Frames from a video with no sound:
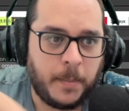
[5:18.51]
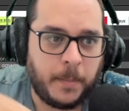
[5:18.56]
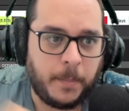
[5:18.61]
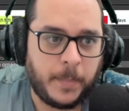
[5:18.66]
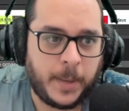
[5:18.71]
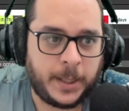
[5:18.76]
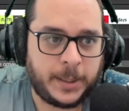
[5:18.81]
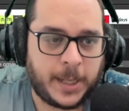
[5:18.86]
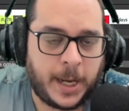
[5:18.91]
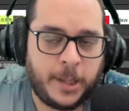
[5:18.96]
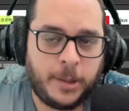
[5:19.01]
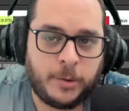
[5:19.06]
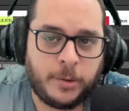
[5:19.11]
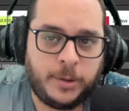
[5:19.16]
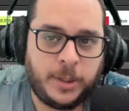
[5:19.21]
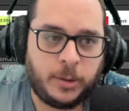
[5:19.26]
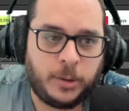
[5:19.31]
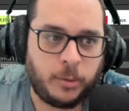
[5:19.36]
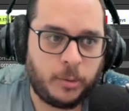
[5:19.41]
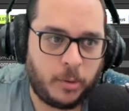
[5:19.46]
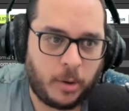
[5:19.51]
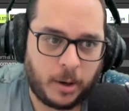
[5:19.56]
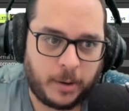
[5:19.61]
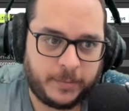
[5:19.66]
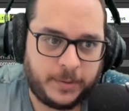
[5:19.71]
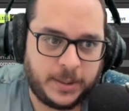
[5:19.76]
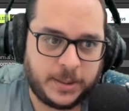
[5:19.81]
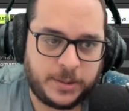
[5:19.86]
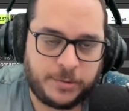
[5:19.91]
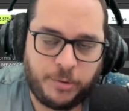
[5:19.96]
But I don't need to do all
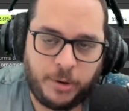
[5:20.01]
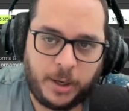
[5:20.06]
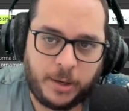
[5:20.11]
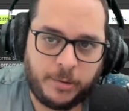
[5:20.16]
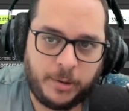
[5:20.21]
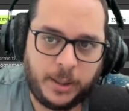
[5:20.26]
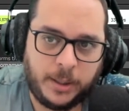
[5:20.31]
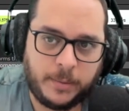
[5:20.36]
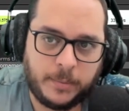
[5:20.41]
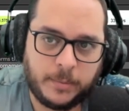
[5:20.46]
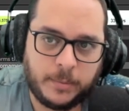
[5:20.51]
of this trickery.